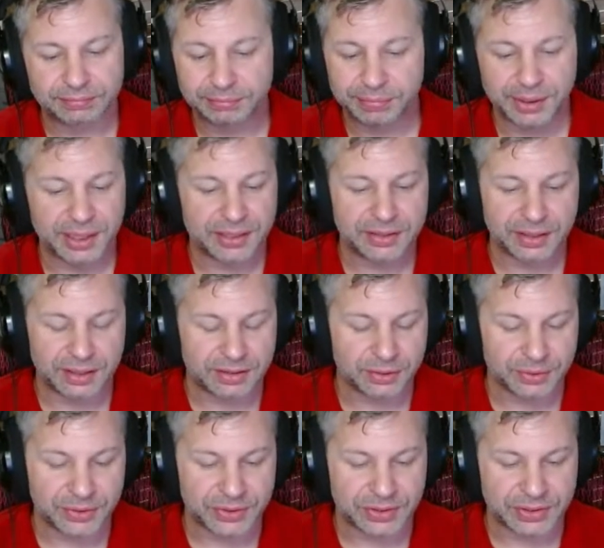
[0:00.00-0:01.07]
But it's
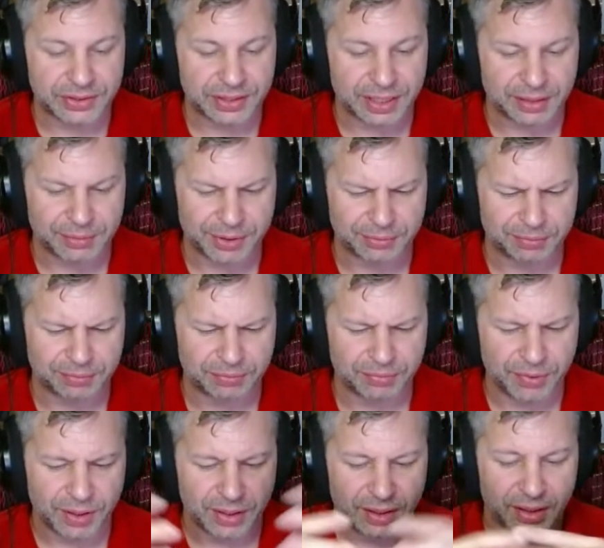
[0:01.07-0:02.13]
always the same. And
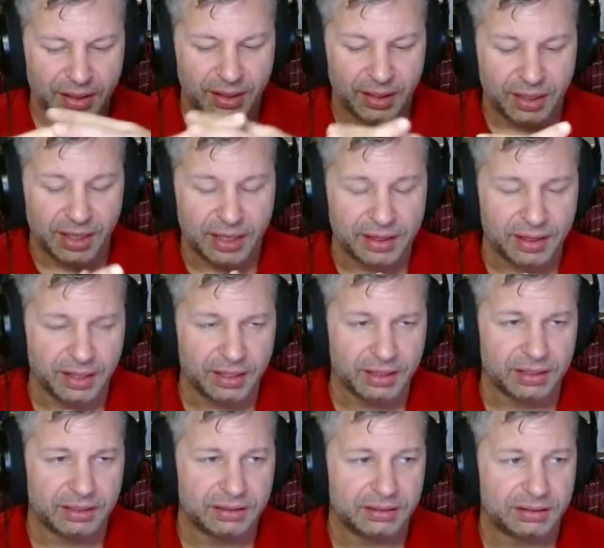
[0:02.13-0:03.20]
I think
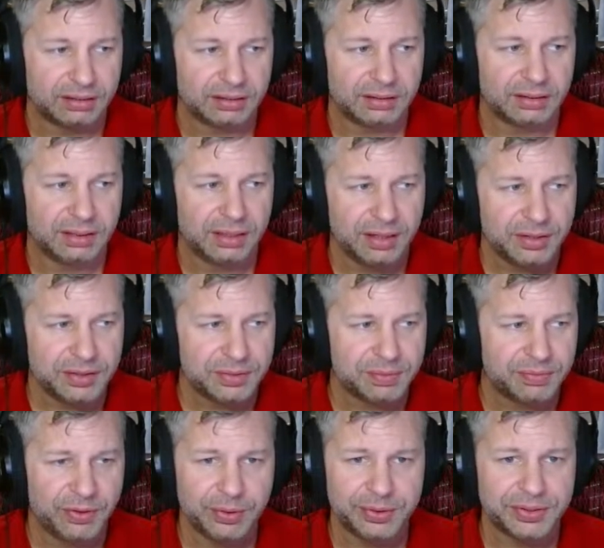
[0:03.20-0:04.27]
one of those
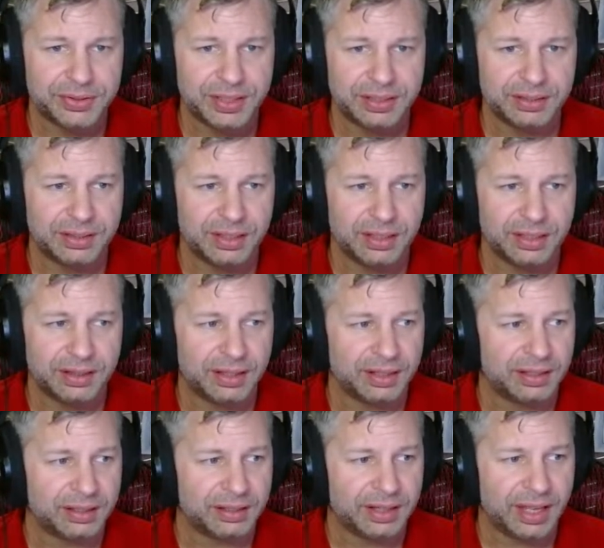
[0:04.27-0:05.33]
folks, they
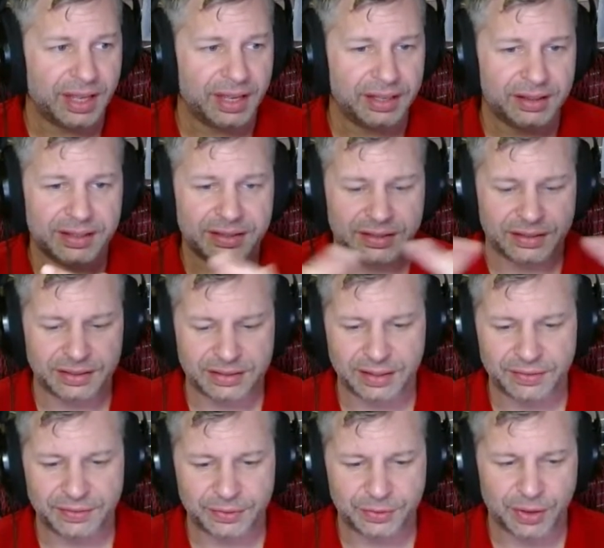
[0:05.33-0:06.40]
had this
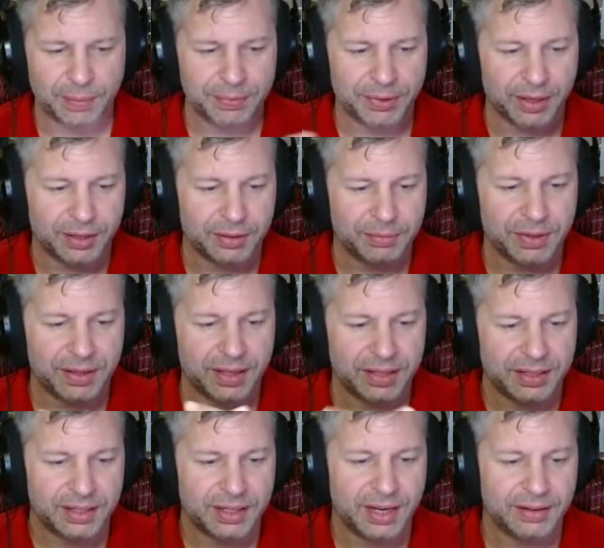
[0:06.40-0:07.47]
stuff dropped on them and they
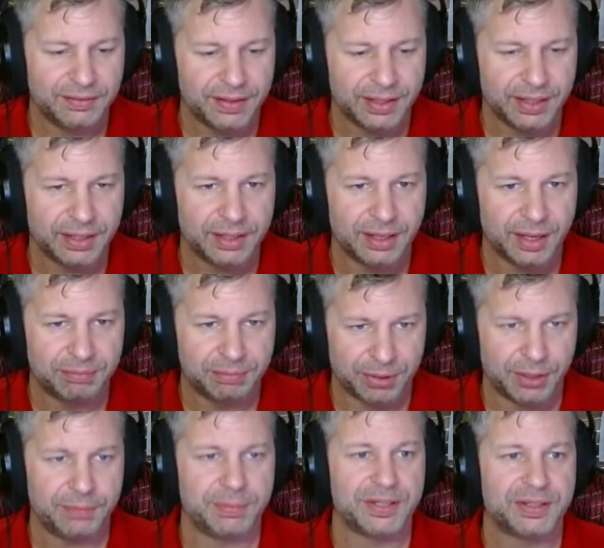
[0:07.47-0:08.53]
didn't have like a
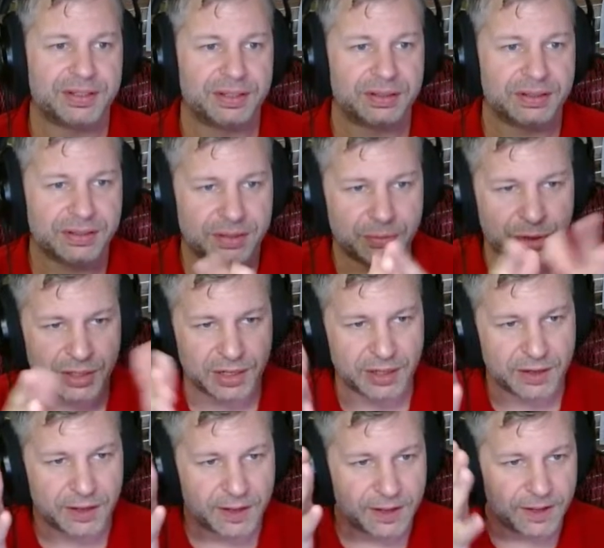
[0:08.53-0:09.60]
purpose, somewhere to
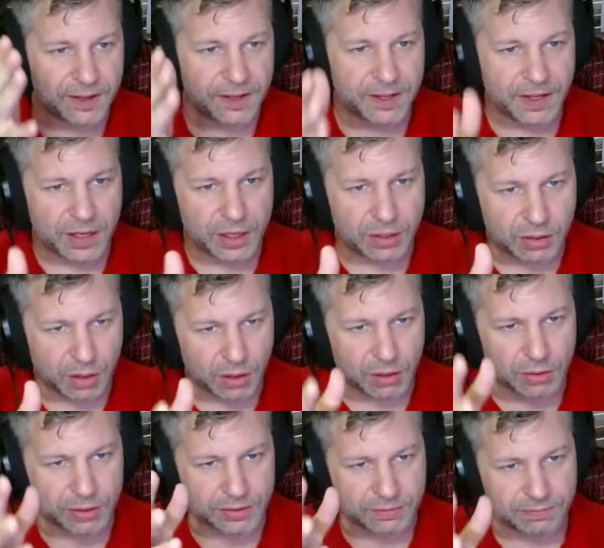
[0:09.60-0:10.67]

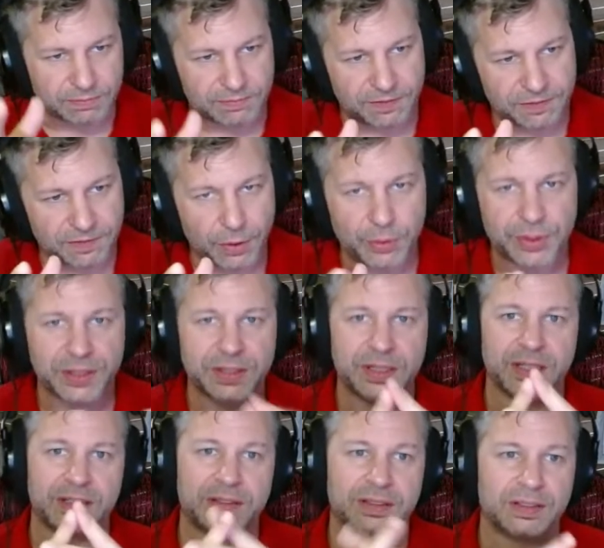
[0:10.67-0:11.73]
go and focus
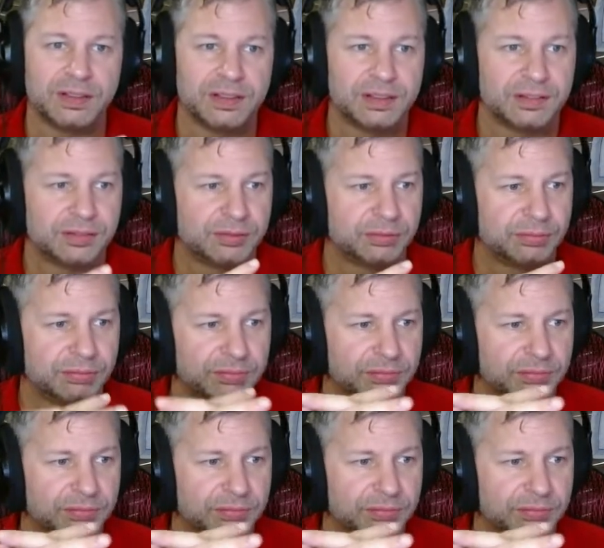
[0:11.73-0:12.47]
things on.